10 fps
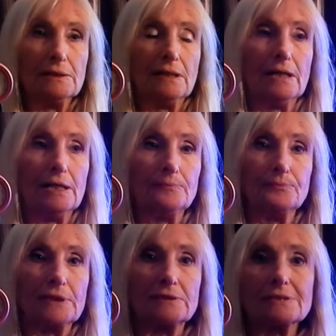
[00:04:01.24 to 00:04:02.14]

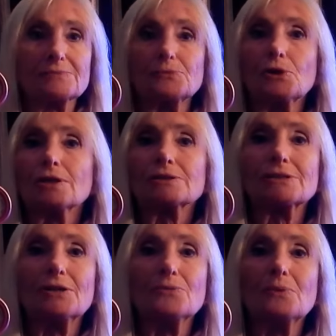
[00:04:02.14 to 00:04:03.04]
It doesn't work
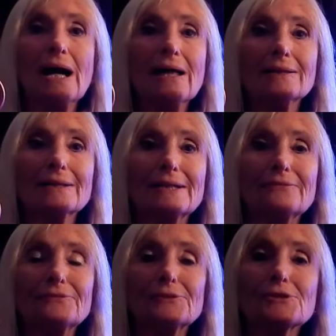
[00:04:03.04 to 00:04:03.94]
so well
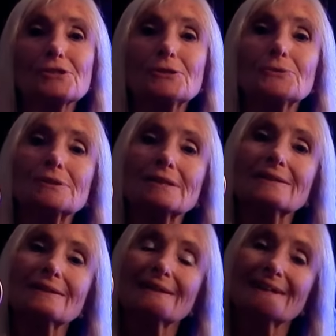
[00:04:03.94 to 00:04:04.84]
if you're shooting